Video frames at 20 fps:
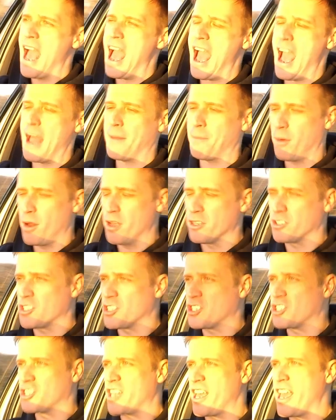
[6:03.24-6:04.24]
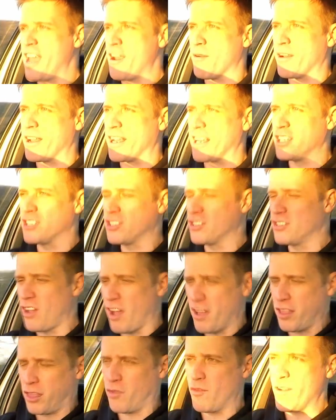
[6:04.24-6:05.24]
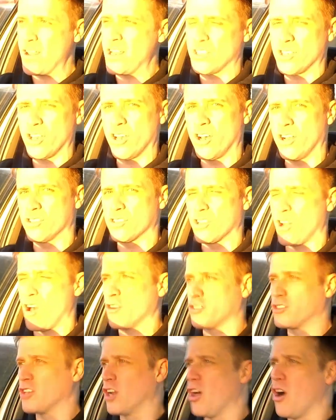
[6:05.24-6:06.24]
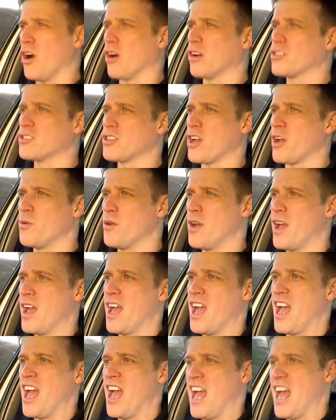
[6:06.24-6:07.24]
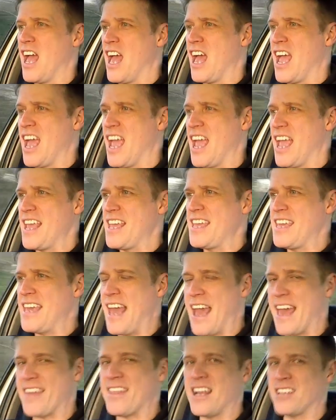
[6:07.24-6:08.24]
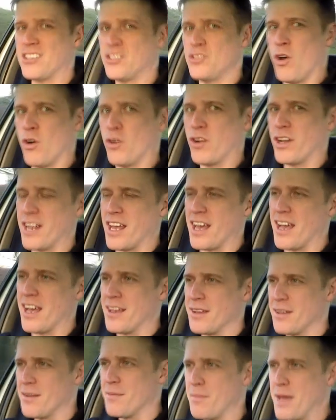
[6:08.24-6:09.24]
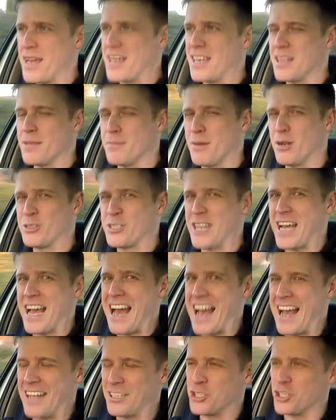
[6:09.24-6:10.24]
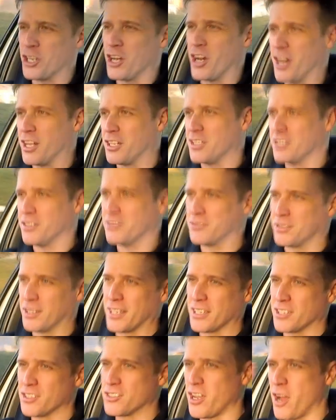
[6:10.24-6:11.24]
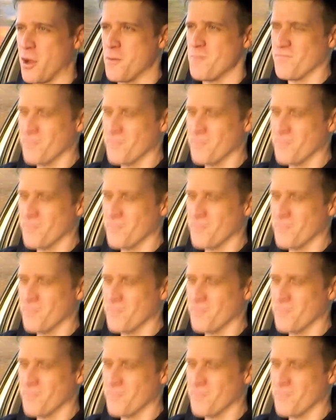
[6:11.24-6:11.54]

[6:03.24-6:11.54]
And plus the steering is like 3 turns lock to lock. So yeah, that's not gonna make it the most agile of things. So